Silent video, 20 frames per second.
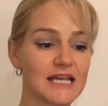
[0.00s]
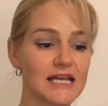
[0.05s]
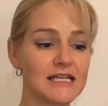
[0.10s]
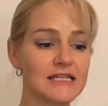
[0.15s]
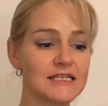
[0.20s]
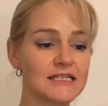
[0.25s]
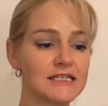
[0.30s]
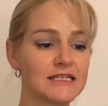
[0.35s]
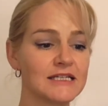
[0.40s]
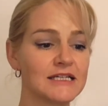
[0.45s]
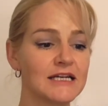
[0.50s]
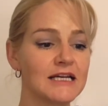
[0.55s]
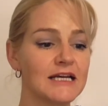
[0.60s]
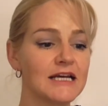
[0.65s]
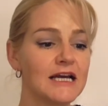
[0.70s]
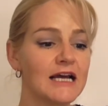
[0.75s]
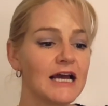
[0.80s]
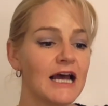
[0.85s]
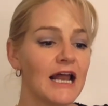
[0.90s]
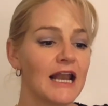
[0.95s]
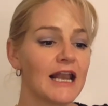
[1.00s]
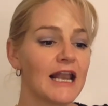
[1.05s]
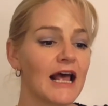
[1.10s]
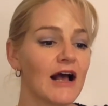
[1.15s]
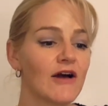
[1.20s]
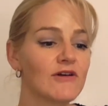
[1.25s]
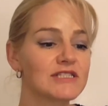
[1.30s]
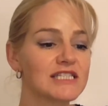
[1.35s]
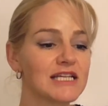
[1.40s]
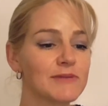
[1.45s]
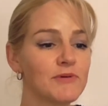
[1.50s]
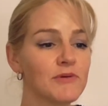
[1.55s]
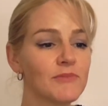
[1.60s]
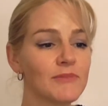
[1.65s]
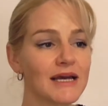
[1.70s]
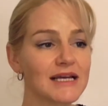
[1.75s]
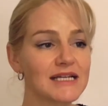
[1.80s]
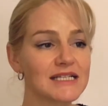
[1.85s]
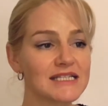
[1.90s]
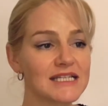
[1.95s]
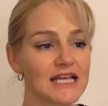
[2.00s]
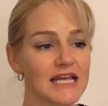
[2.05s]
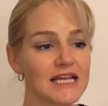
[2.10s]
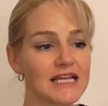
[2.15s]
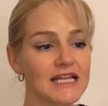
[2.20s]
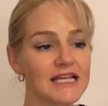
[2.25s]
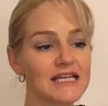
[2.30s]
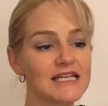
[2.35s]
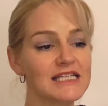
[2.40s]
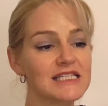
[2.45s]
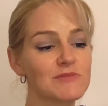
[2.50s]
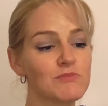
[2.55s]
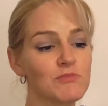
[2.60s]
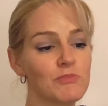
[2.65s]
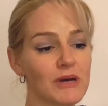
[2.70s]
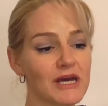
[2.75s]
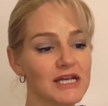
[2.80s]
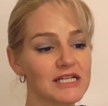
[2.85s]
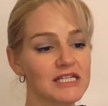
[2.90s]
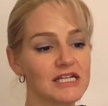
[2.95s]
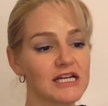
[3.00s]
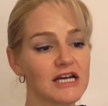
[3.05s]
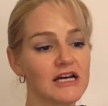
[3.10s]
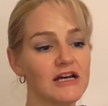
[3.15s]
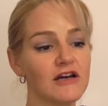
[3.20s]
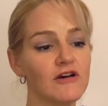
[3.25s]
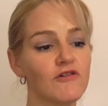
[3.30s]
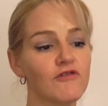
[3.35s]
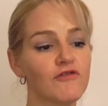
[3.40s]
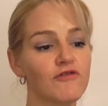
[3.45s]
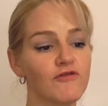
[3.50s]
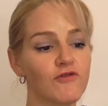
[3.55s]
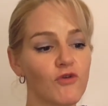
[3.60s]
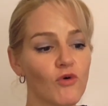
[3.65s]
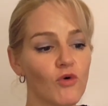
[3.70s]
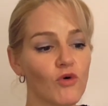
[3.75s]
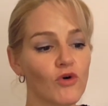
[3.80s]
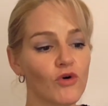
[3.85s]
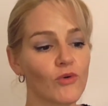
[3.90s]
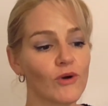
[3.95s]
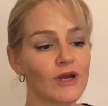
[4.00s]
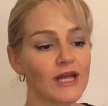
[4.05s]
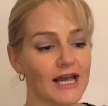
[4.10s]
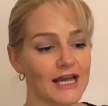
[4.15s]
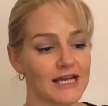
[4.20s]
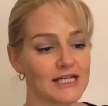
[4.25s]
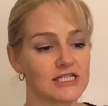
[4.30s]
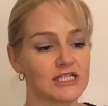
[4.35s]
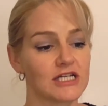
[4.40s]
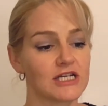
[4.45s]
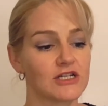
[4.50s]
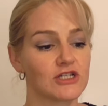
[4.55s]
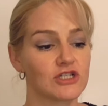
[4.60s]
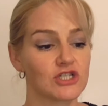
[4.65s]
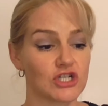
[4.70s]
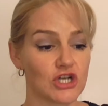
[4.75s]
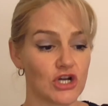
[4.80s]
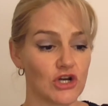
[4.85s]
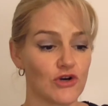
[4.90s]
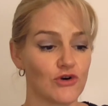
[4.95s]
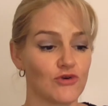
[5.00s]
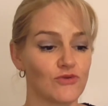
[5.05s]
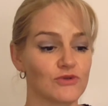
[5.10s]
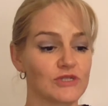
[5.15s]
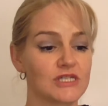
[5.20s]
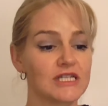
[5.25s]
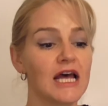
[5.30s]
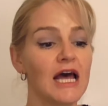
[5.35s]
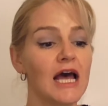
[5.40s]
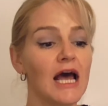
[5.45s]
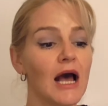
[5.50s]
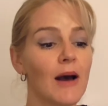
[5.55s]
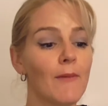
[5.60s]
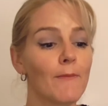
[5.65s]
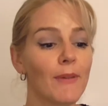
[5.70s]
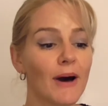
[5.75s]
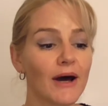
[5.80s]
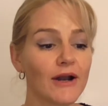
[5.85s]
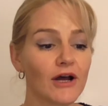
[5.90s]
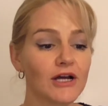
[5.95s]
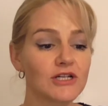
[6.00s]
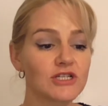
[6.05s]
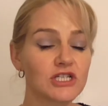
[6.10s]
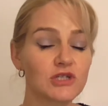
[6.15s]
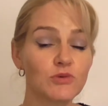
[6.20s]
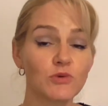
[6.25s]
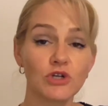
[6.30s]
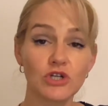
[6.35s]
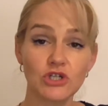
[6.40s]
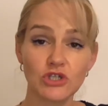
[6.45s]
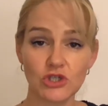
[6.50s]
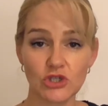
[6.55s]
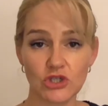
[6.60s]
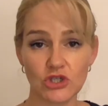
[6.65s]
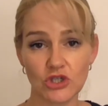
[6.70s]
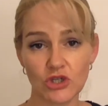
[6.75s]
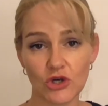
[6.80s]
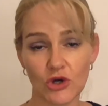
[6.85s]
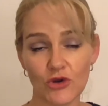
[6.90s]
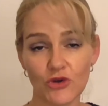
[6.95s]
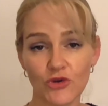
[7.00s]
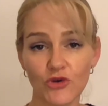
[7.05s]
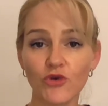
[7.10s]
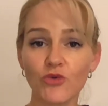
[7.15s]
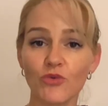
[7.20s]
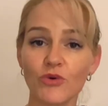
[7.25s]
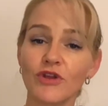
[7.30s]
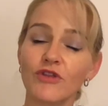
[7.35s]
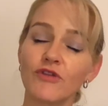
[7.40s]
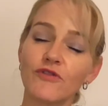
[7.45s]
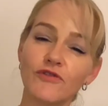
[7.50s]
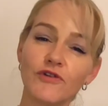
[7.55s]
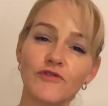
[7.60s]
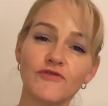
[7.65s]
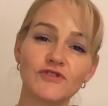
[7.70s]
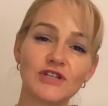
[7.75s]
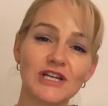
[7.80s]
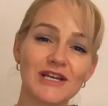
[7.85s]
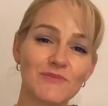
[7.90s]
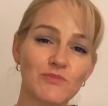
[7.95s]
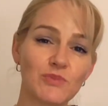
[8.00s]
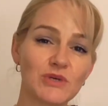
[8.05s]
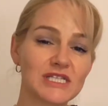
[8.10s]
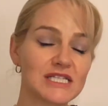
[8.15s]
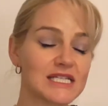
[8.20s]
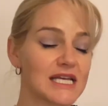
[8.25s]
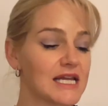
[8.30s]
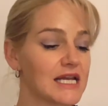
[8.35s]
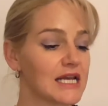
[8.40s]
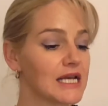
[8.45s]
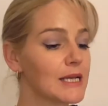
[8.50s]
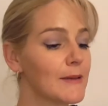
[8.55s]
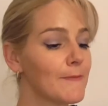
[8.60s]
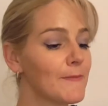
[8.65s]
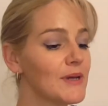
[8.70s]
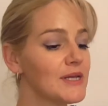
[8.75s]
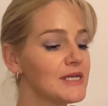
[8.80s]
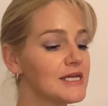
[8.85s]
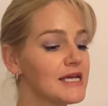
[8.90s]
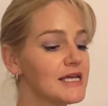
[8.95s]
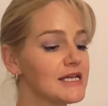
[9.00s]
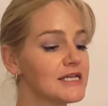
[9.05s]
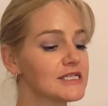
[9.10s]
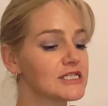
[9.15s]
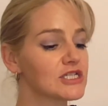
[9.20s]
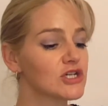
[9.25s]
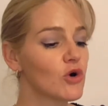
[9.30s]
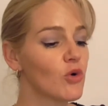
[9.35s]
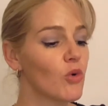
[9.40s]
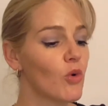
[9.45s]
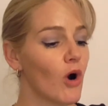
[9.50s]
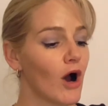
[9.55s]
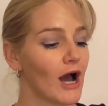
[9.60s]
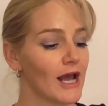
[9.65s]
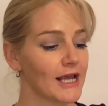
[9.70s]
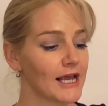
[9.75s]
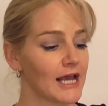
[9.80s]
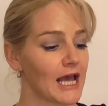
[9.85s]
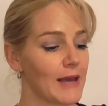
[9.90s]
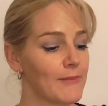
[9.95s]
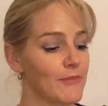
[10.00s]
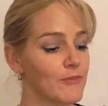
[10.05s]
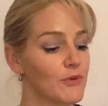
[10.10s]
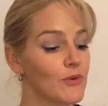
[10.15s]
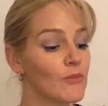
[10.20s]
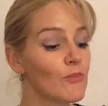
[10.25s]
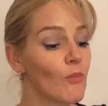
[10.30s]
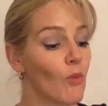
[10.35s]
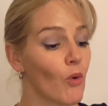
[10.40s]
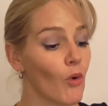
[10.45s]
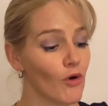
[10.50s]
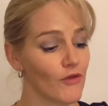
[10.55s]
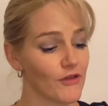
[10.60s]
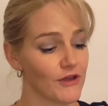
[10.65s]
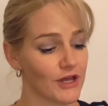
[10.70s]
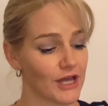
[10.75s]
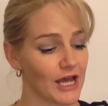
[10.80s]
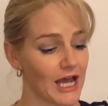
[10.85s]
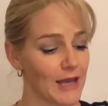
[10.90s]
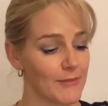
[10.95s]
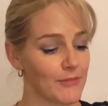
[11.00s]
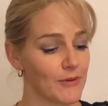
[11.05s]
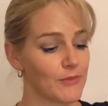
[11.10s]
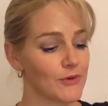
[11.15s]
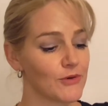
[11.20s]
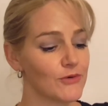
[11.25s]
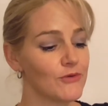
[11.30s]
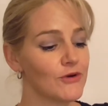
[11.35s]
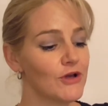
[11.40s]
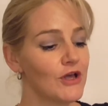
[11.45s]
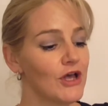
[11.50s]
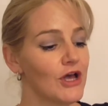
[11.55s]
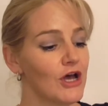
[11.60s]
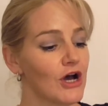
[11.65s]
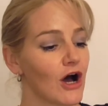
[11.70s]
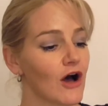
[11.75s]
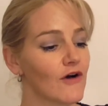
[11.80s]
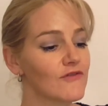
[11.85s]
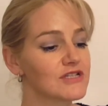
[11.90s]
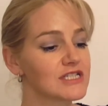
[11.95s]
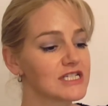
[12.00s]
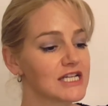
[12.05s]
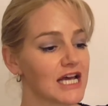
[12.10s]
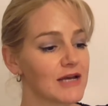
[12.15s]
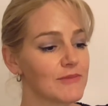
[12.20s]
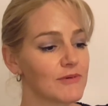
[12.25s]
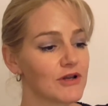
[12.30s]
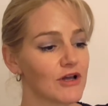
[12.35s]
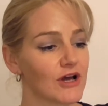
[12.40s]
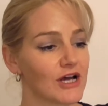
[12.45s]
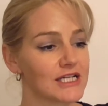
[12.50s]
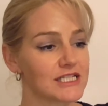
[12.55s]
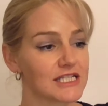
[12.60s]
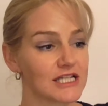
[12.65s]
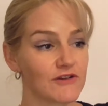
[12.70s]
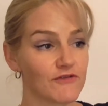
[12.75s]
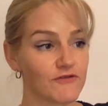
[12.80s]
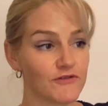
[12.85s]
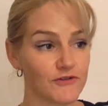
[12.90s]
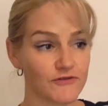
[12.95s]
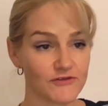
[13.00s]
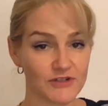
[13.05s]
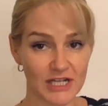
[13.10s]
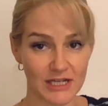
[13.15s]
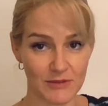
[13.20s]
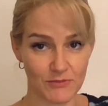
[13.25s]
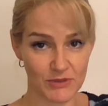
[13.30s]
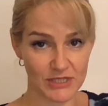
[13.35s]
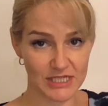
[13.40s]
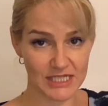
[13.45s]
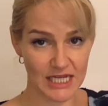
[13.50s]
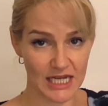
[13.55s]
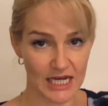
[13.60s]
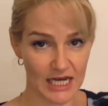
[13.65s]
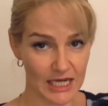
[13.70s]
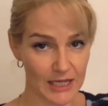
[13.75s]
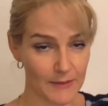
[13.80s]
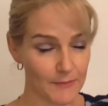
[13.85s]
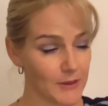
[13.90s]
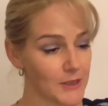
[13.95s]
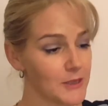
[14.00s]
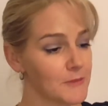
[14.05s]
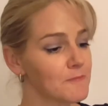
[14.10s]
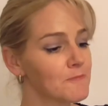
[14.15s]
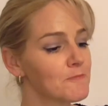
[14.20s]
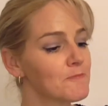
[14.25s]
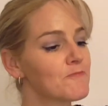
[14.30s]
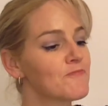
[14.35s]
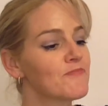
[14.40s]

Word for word: Zen now Sepimax Zen is better for creating gels but I just wanted to show you with 15% lipid it is quite capable more than capable of stabilizing 15% lipid